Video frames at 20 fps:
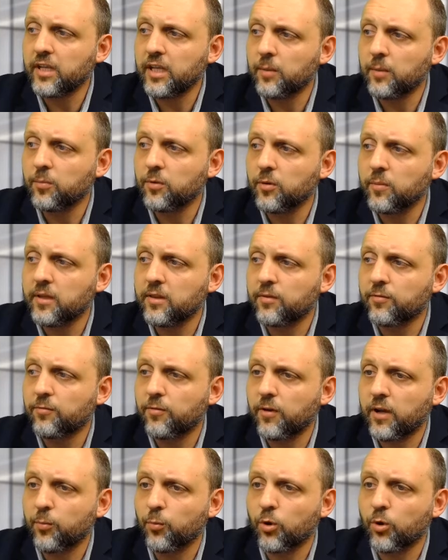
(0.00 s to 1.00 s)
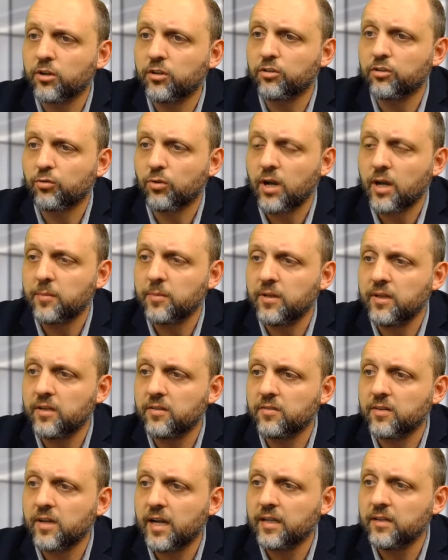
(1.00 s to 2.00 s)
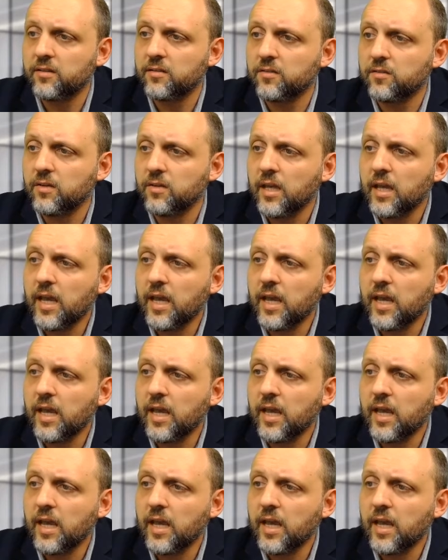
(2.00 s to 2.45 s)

implement the framework described in this guidance